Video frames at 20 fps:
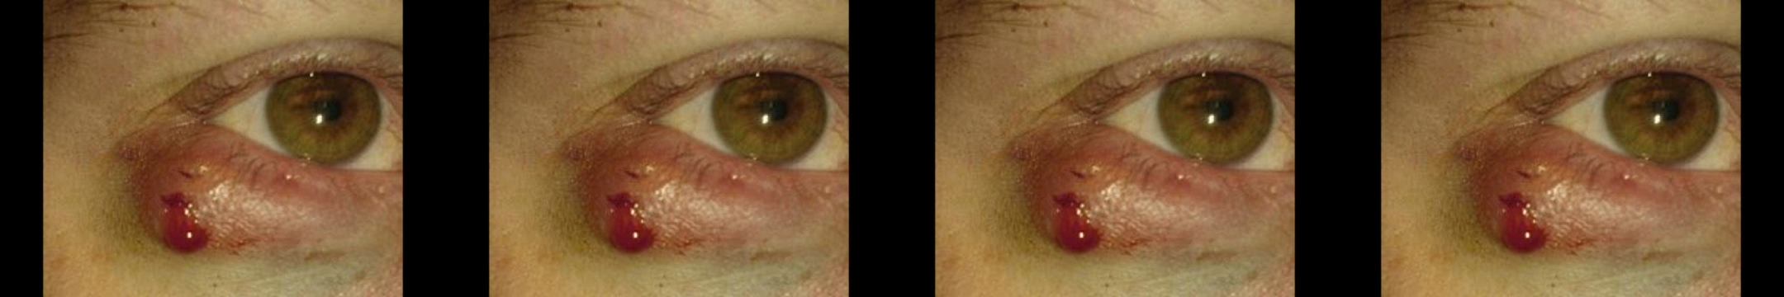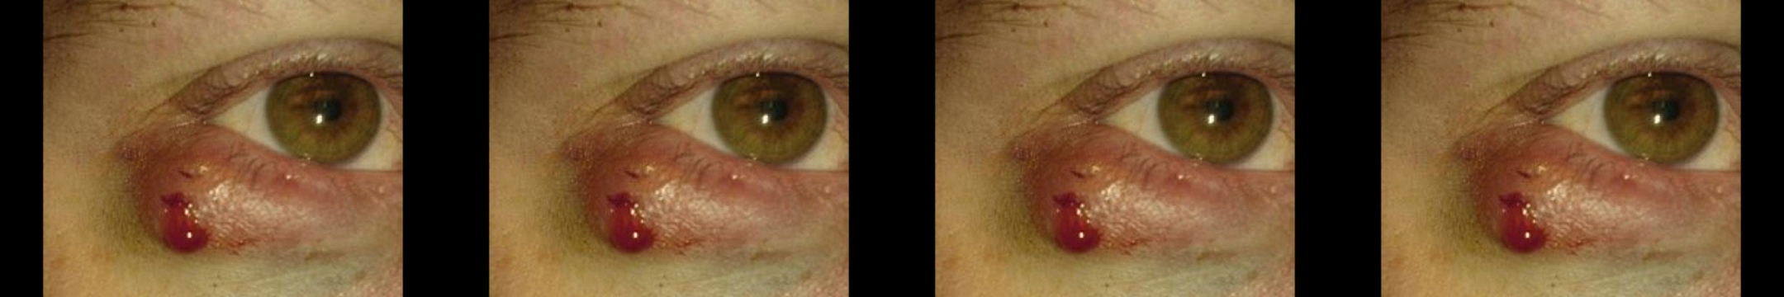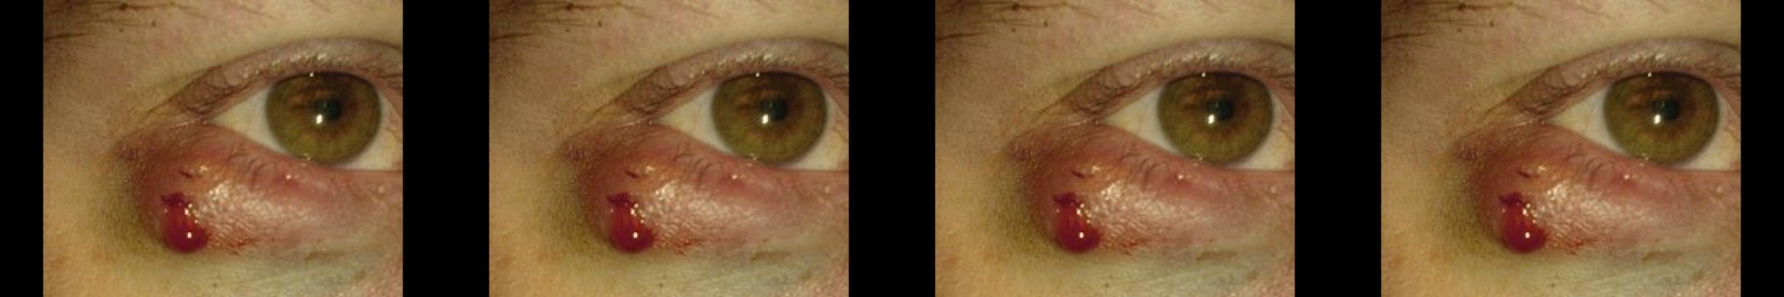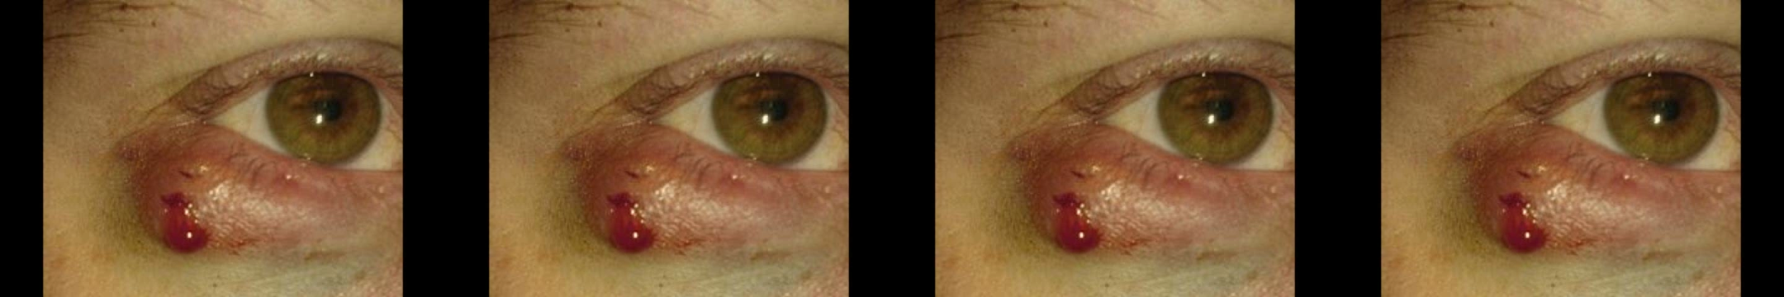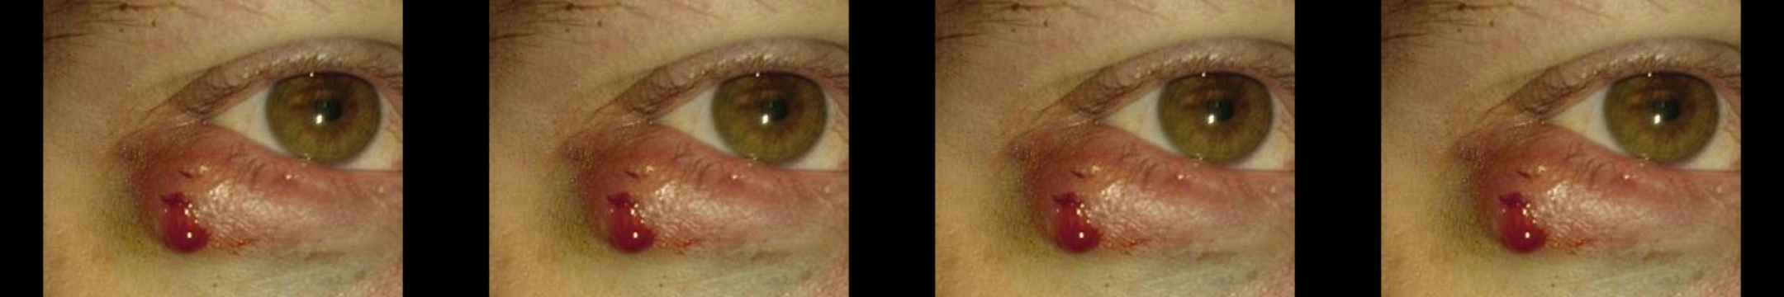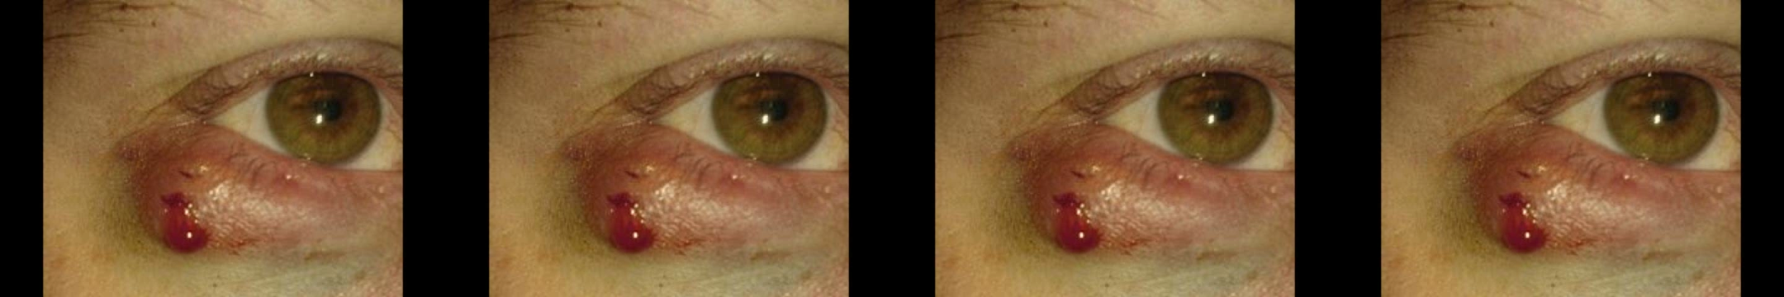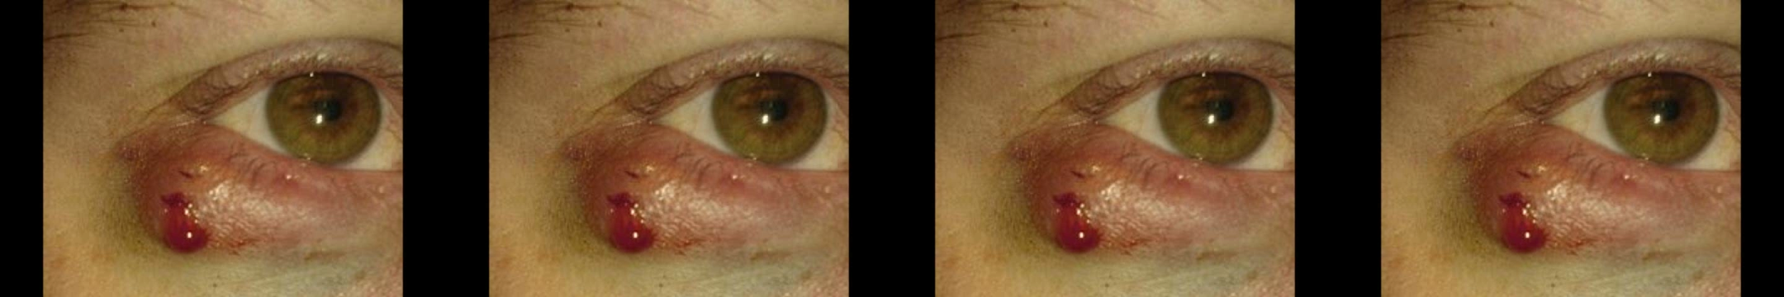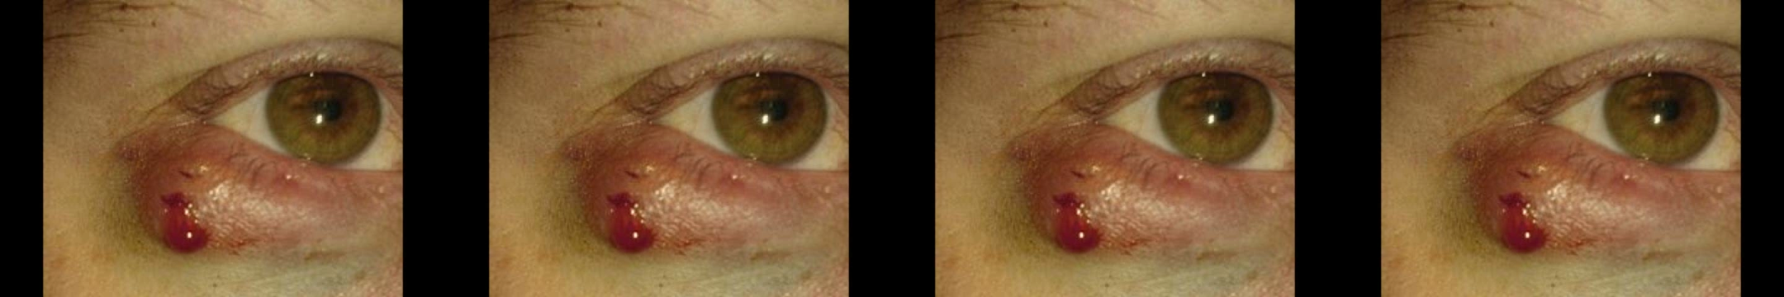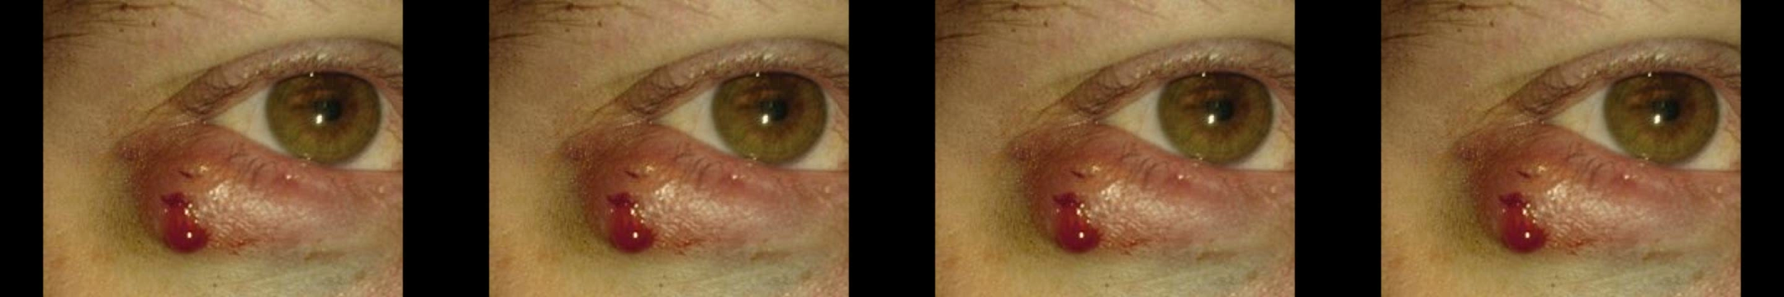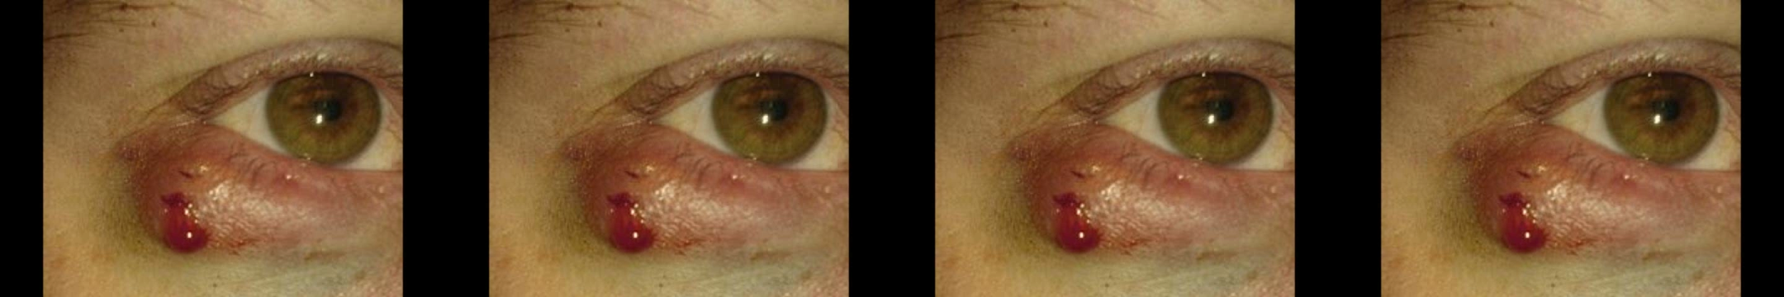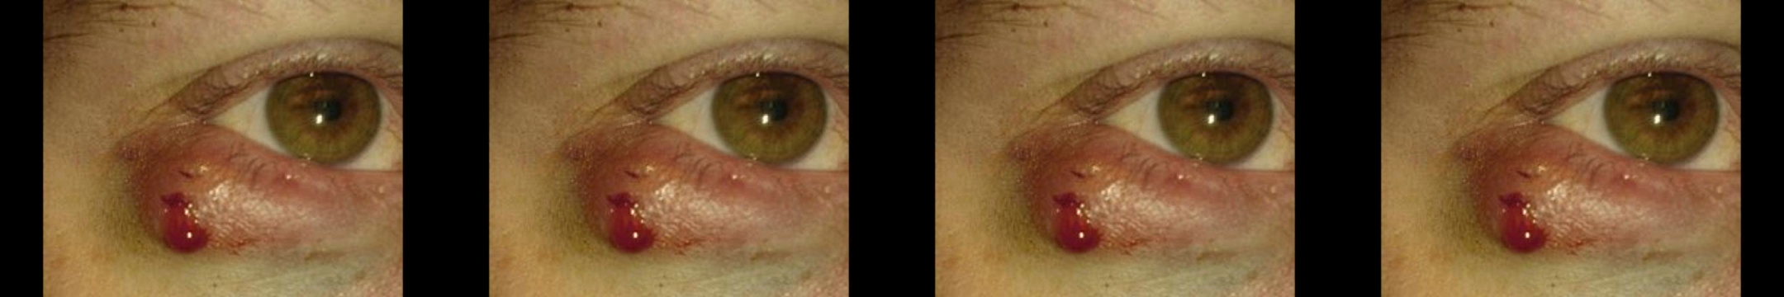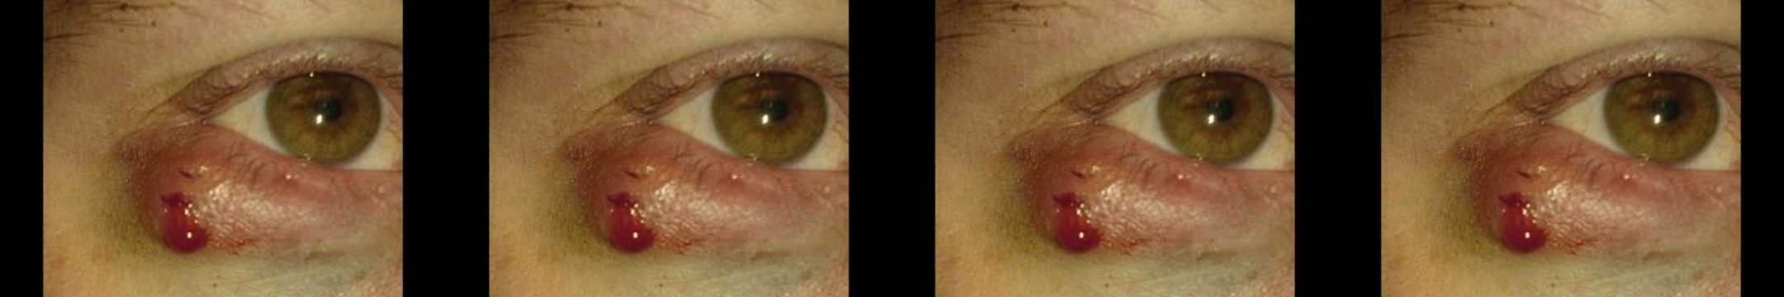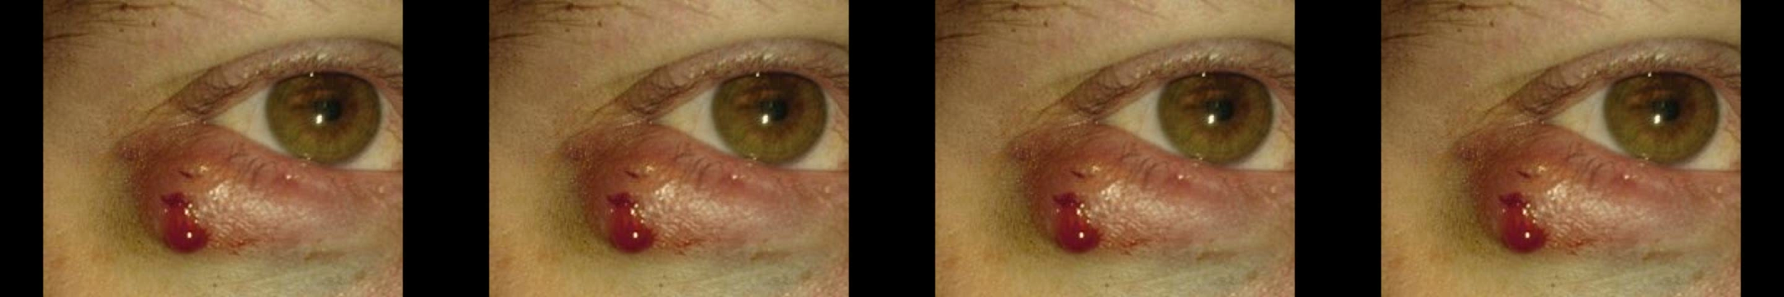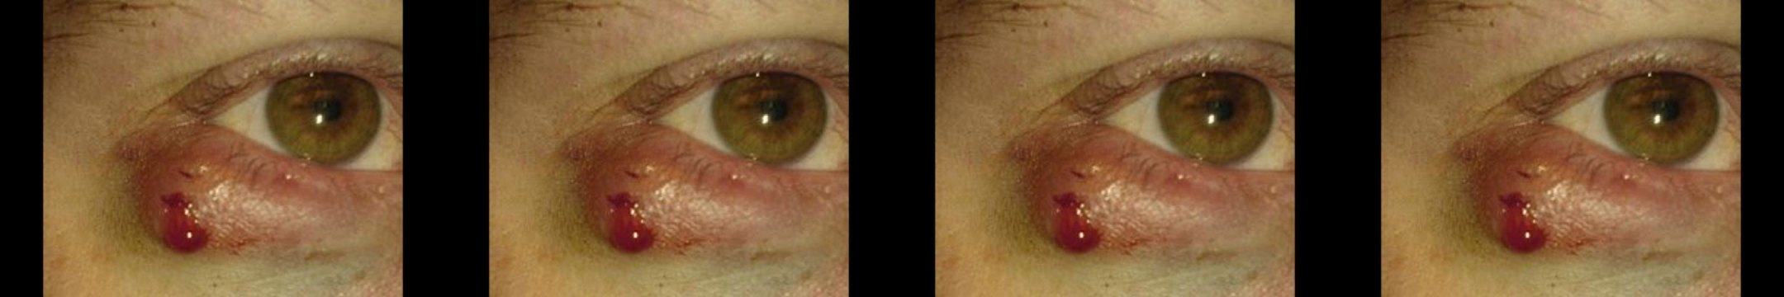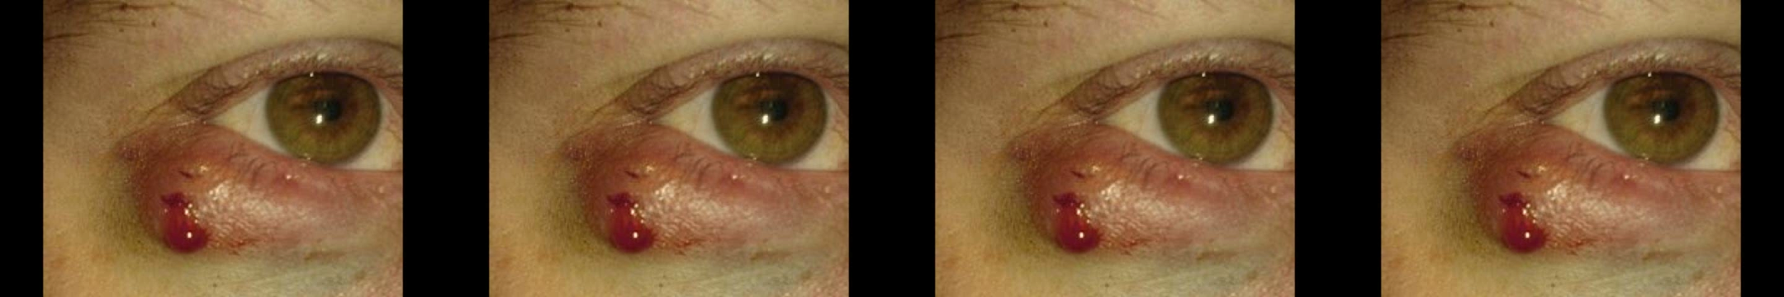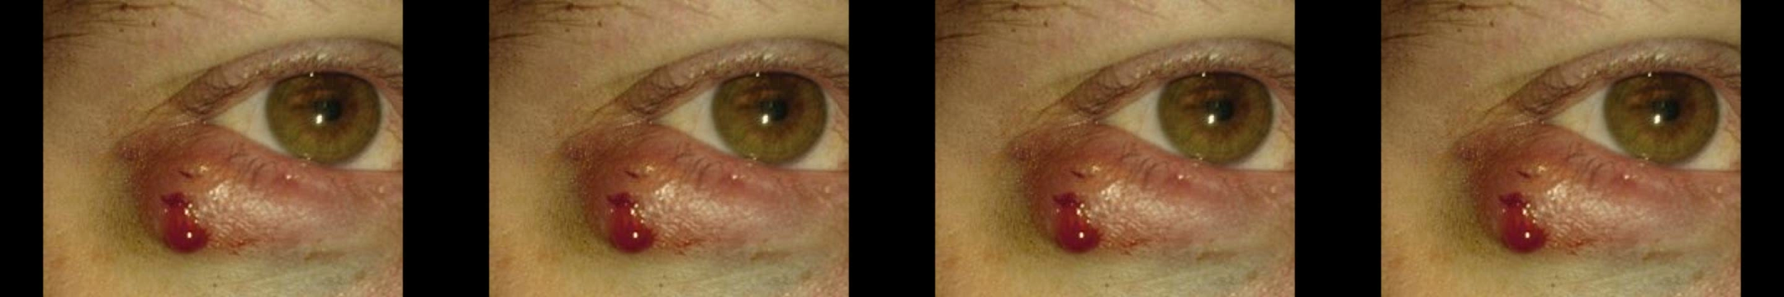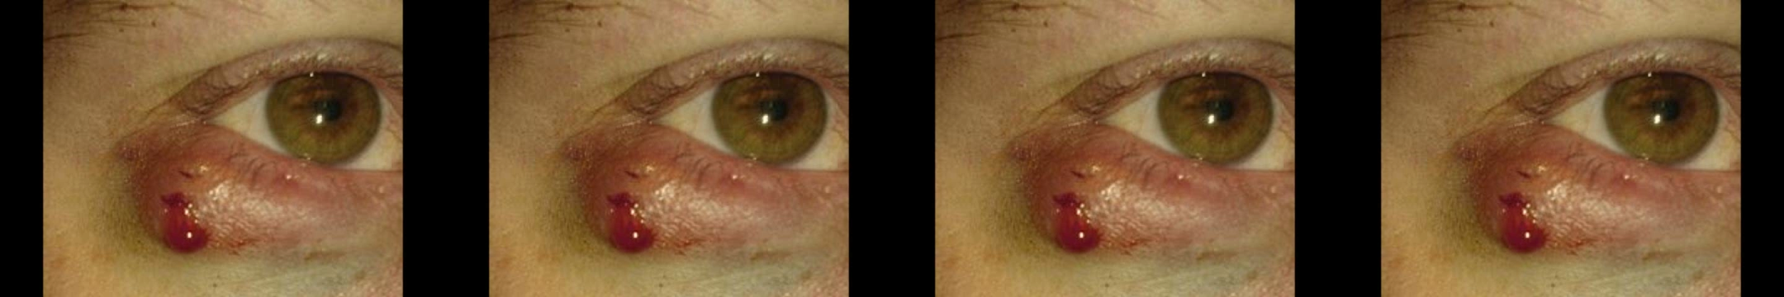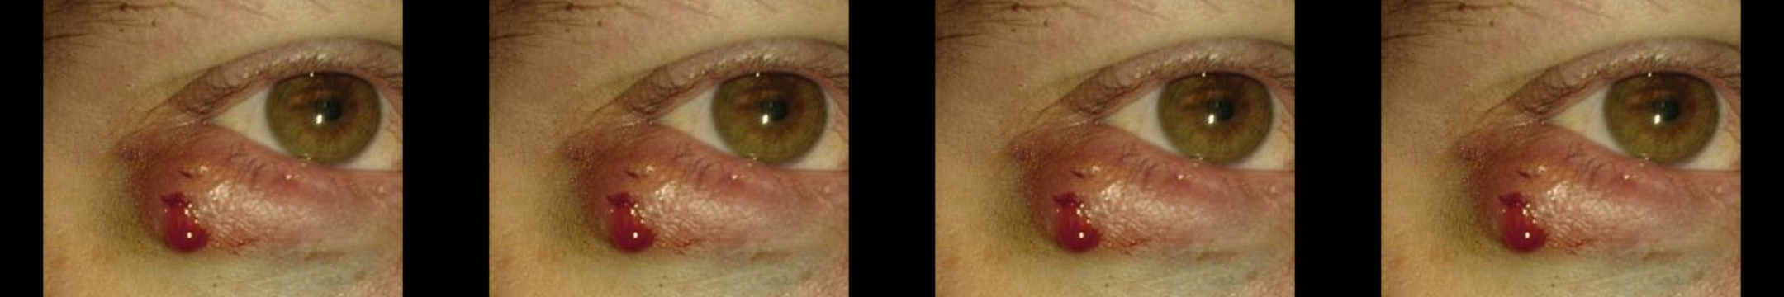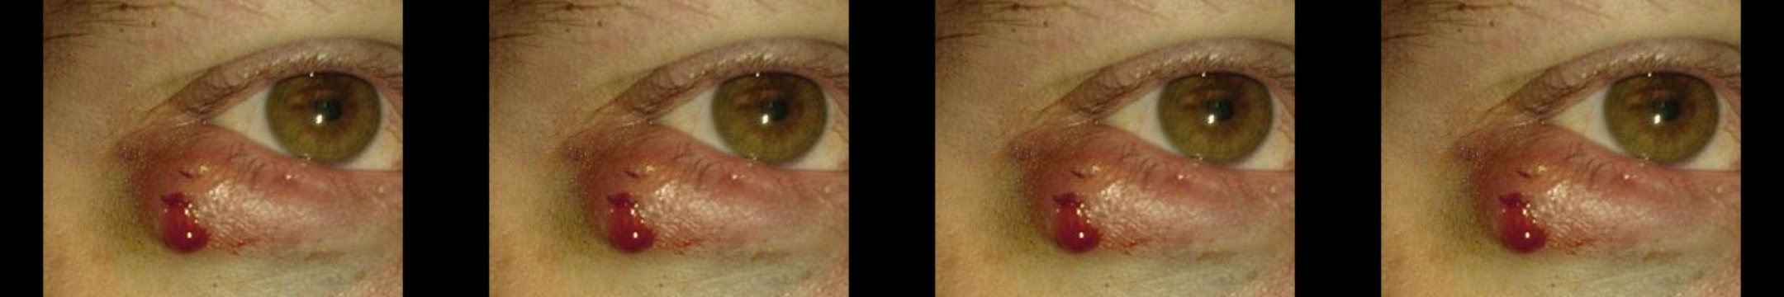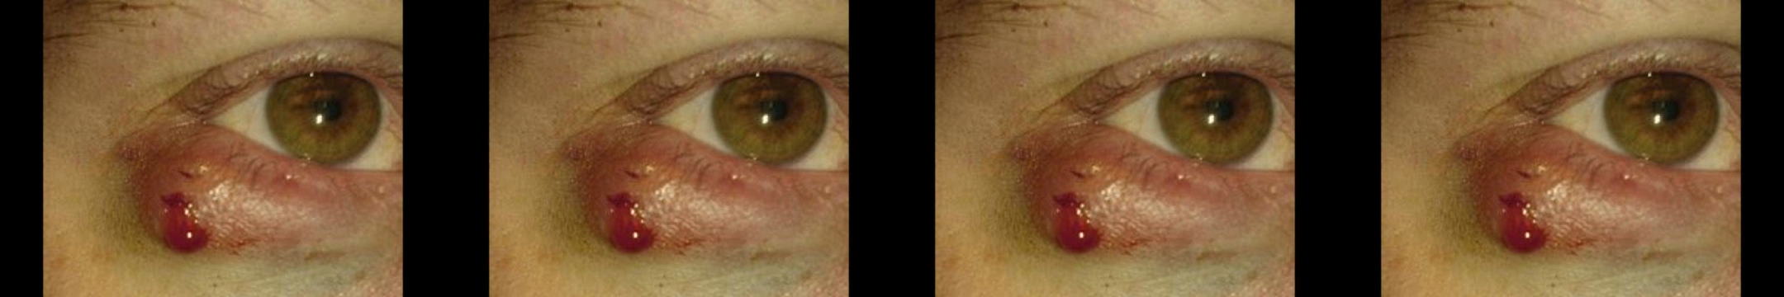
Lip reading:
[unreadable: no face in view]